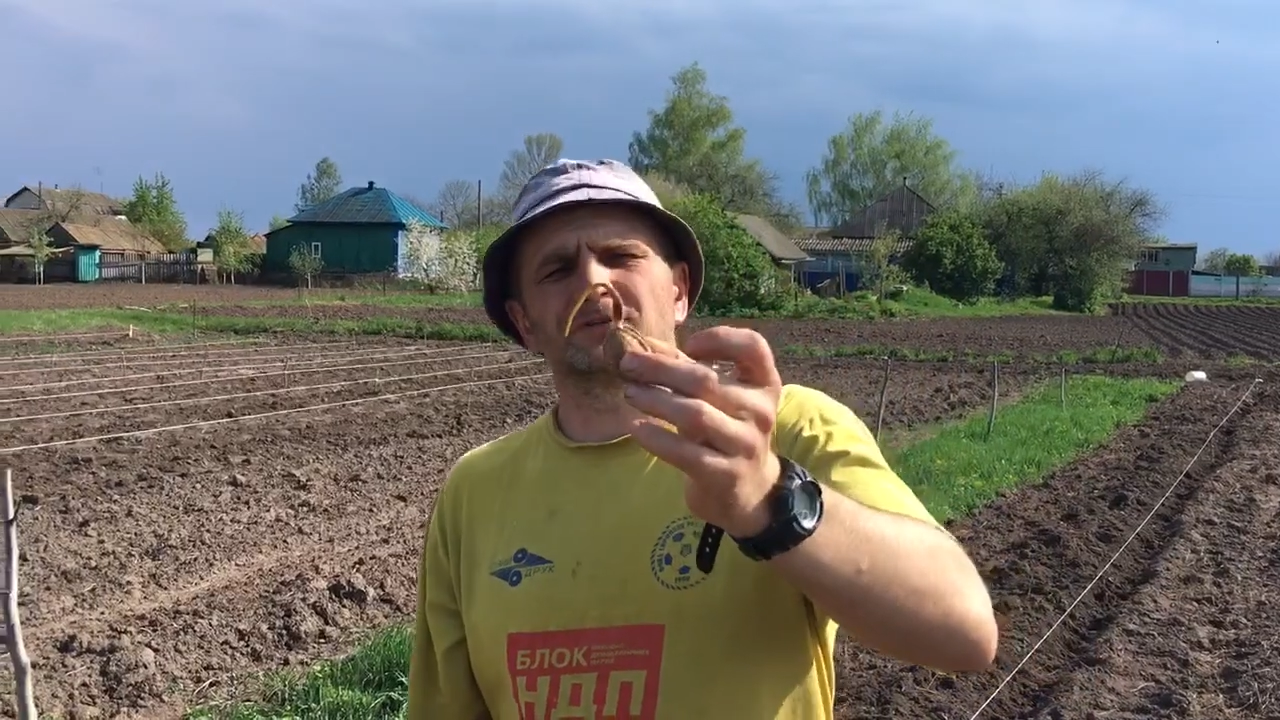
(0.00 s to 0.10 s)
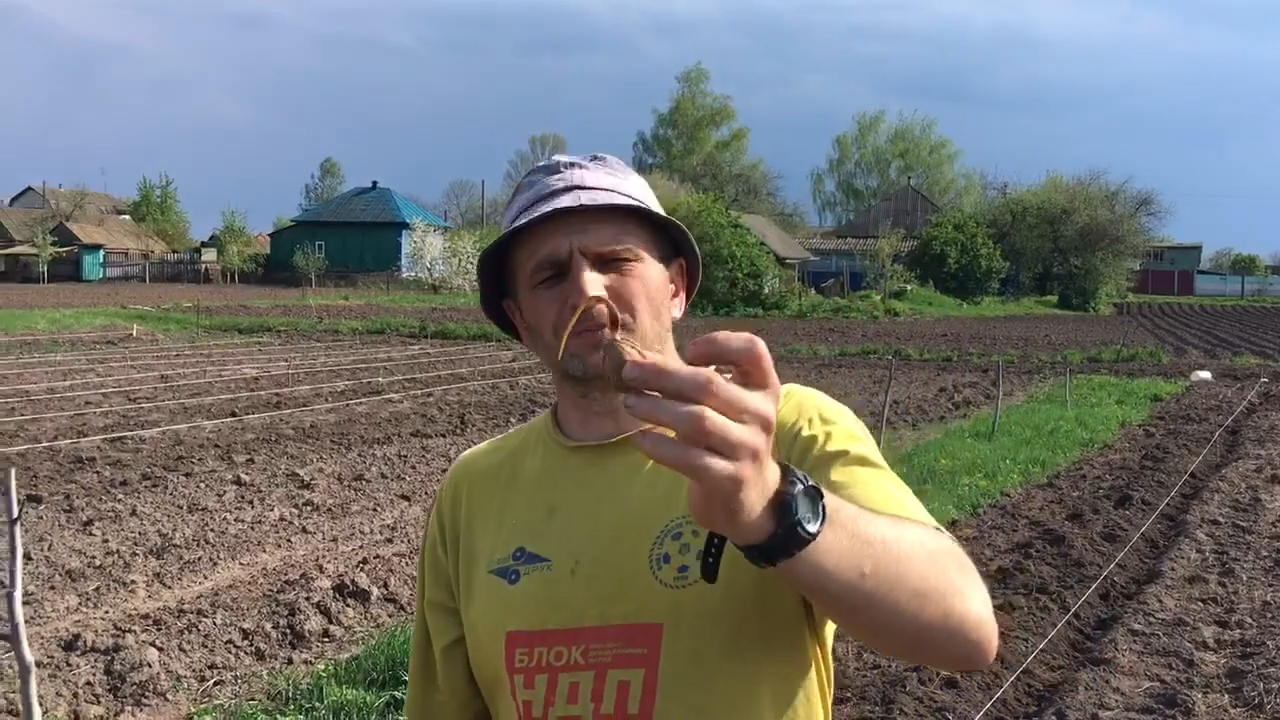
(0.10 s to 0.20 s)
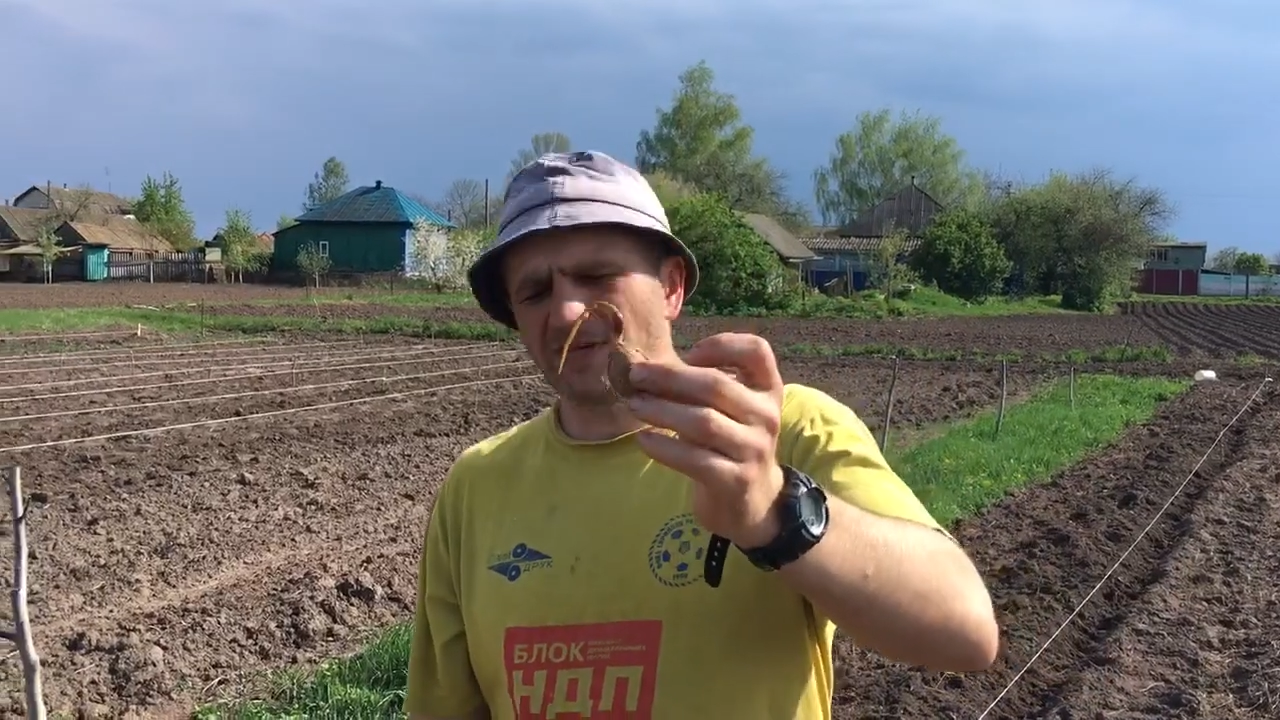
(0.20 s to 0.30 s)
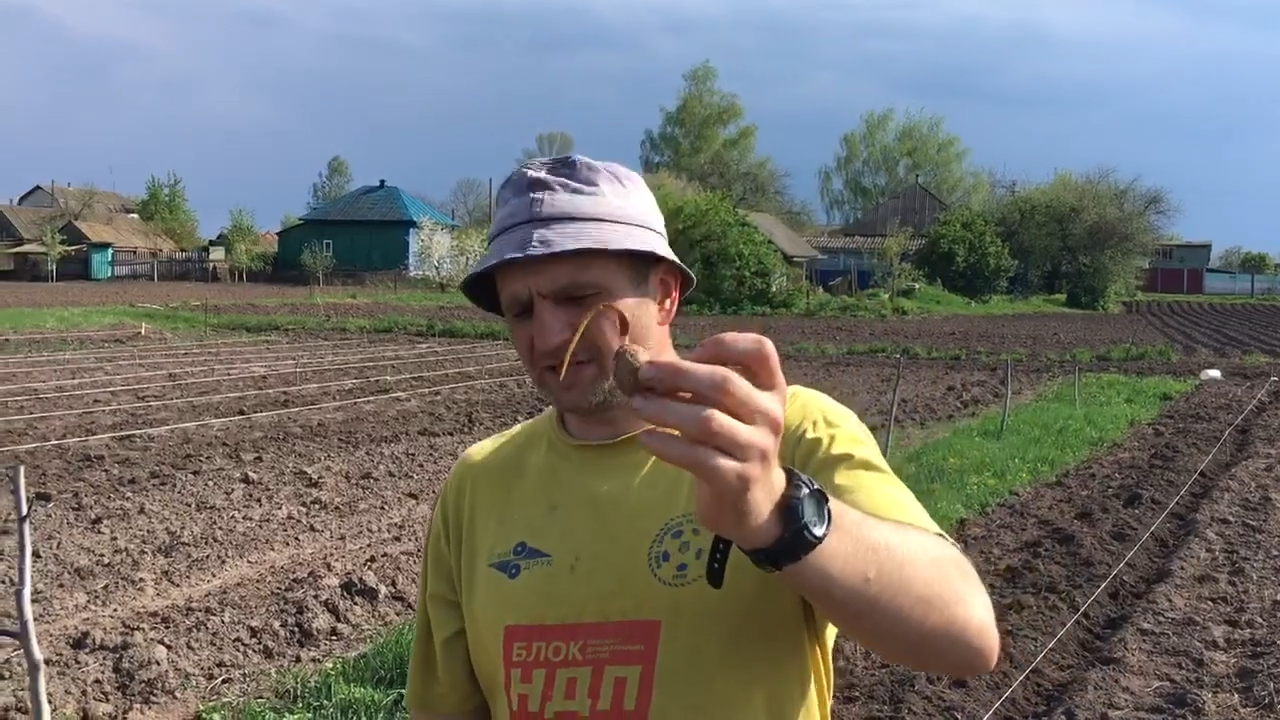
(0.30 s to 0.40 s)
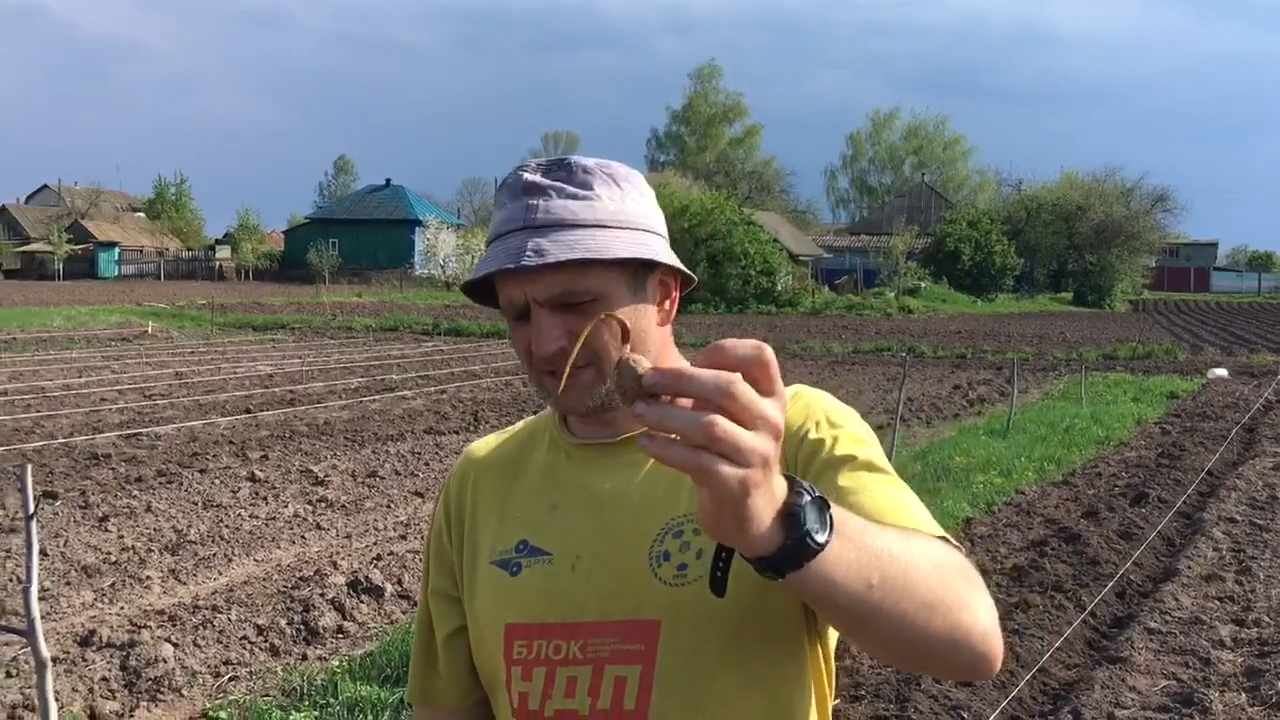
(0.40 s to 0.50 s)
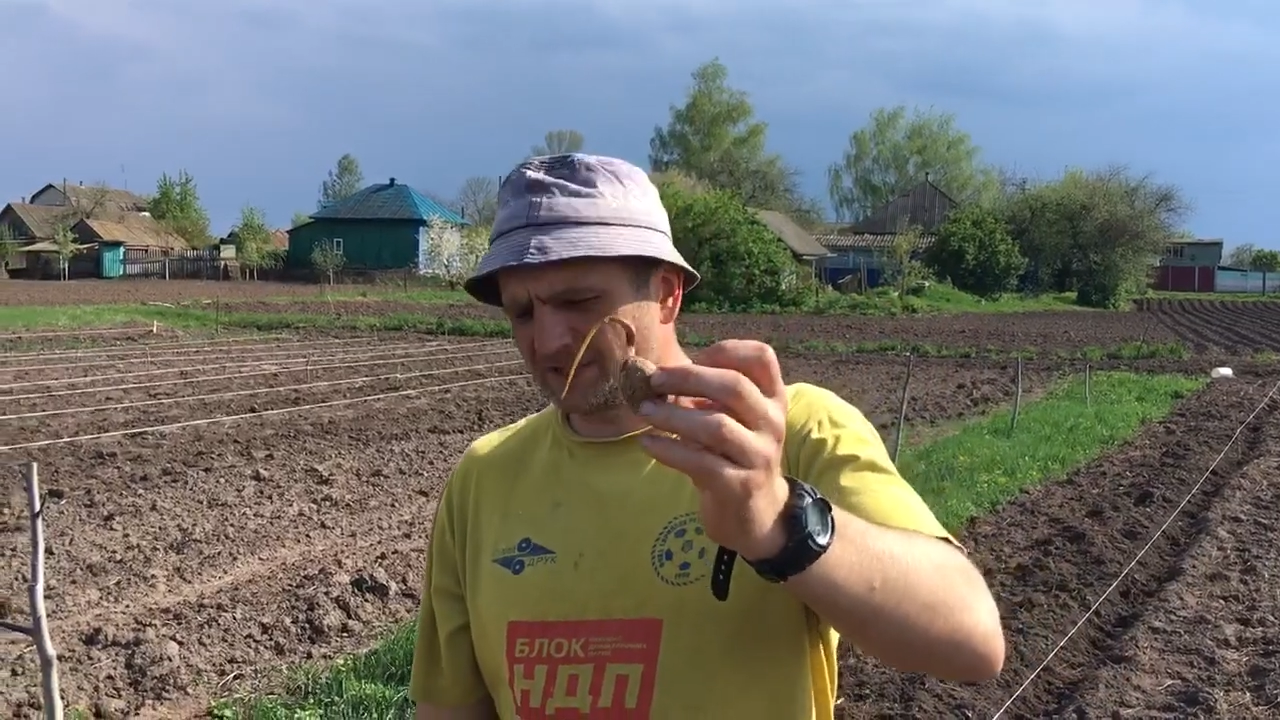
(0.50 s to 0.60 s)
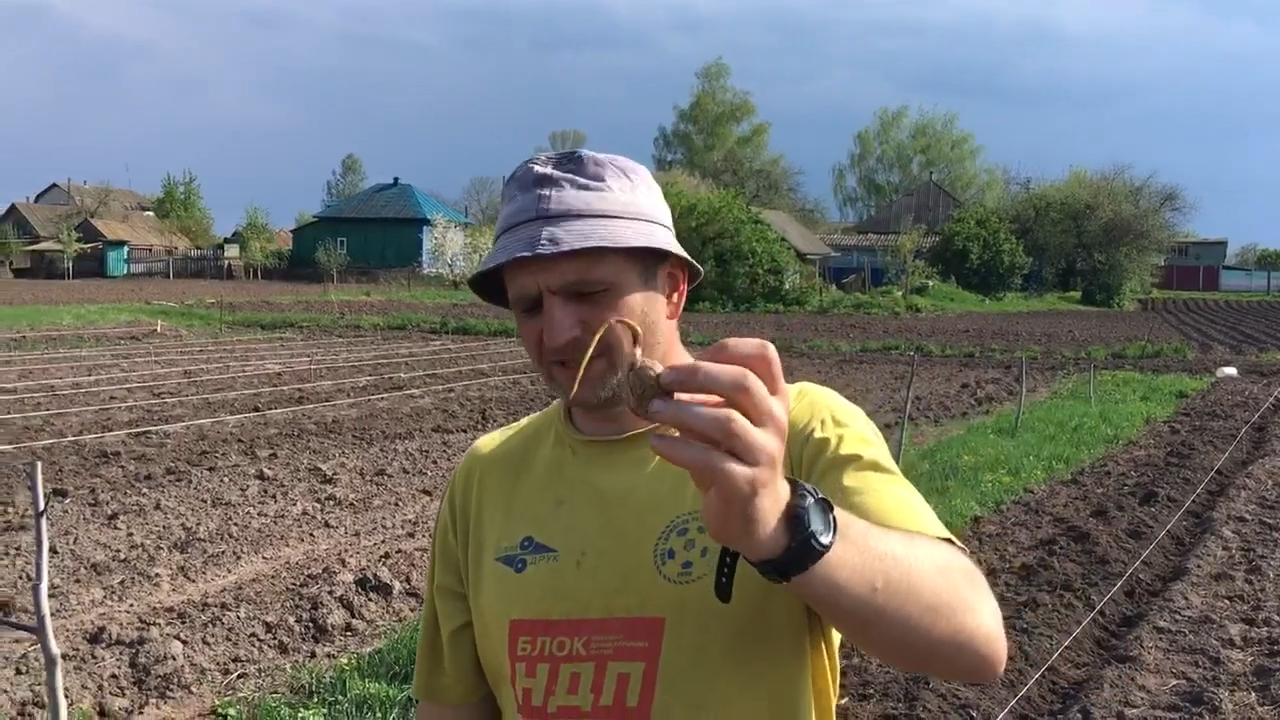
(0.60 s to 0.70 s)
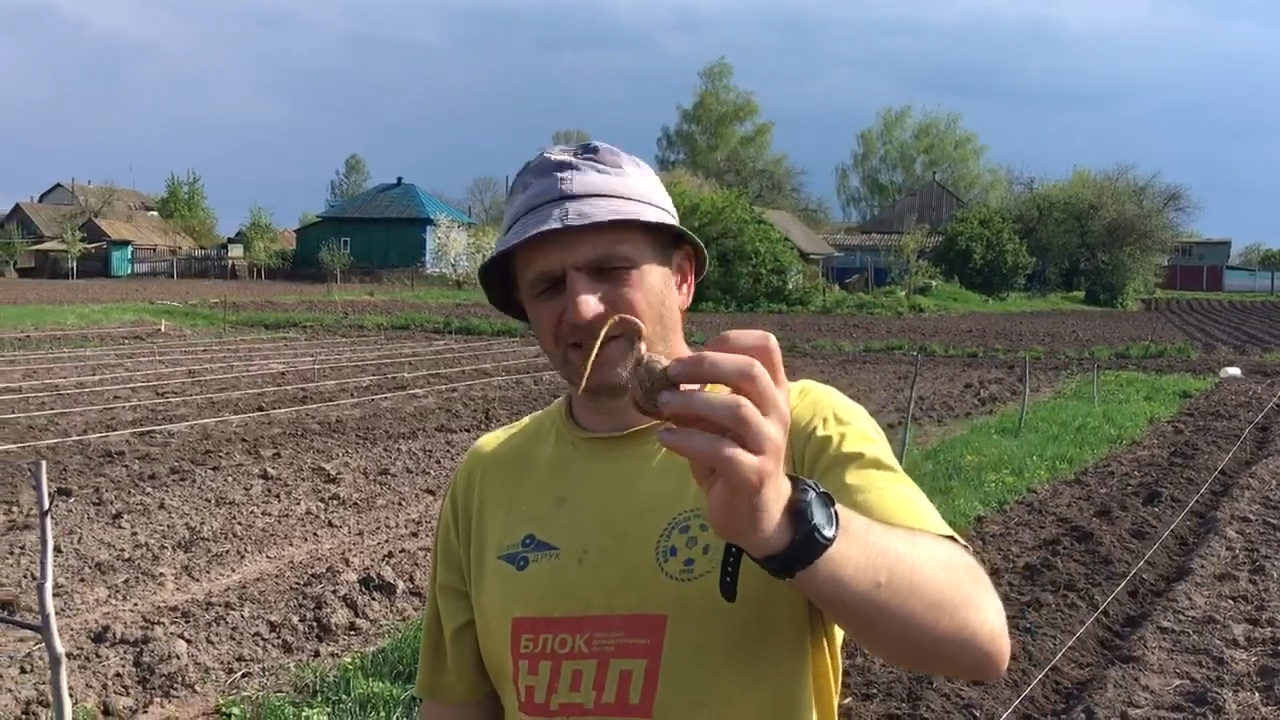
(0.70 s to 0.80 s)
bit,